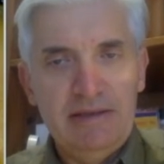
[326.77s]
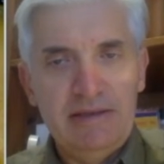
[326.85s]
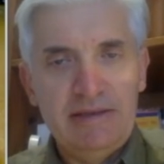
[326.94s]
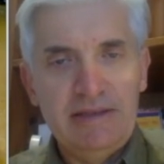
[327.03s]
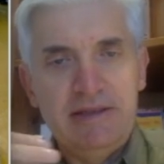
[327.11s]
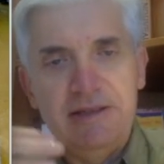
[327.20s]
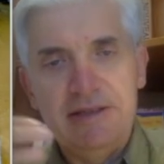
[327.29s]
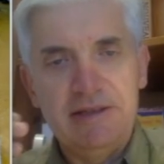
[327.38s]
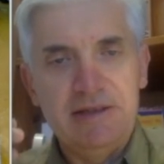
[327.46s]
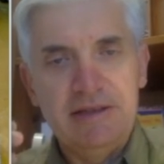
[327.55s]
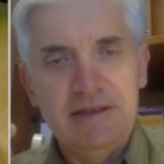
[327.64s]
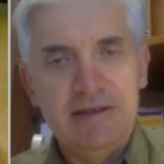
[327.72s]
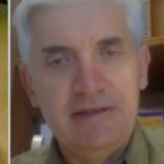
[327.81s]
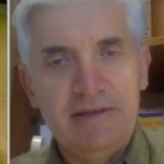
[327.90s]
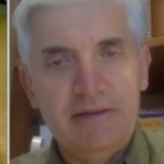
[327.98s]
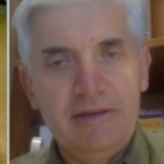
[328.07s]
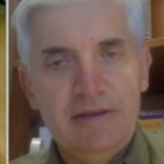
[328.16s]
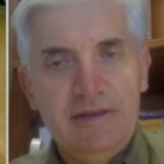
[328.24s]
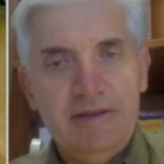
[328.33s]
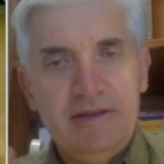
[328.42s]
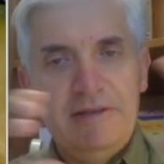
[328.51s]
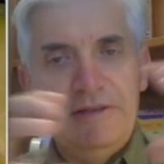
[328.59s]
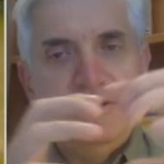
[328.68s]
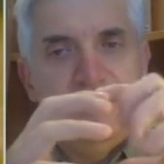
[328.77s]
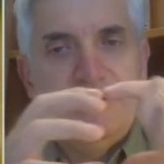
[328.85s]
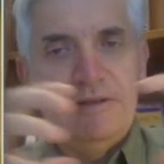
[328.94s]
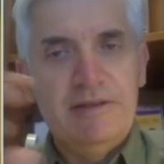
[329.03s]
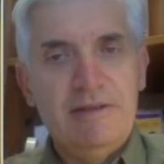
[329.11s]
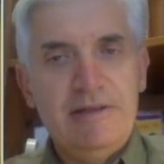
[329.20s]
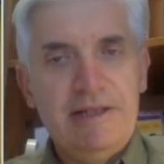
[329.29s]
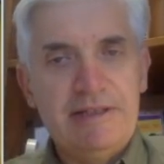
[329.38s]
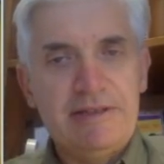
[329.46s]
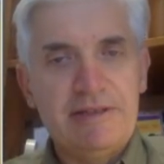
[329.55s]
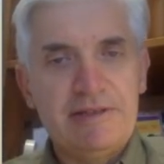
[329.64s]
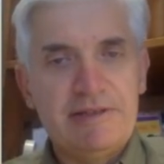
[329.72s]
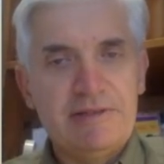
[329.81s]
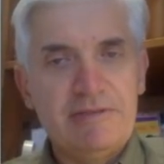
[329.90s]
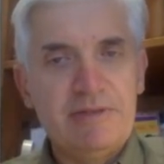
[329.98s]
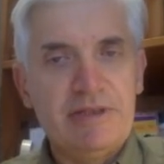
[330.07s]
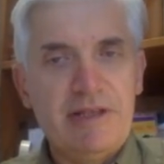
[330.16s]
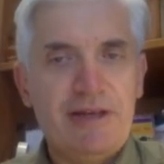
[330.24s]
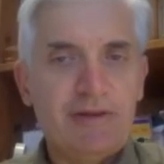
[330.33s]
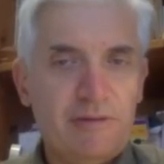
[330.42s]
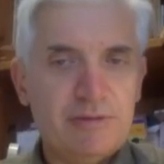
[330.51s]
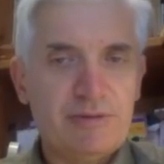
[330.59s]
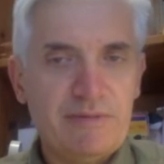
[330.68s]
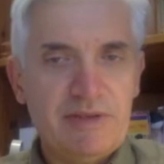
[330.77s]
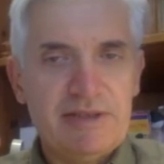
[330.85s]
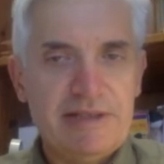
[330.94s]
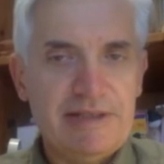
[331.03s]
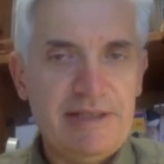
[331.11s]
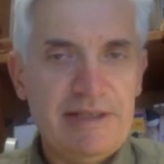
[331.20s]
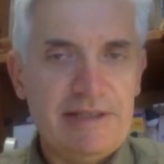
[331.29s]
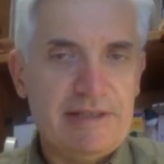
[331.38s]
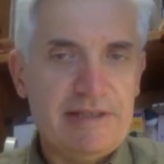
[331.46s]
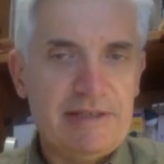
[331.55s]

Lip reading: rendering the letters with echoes of the Cyrillic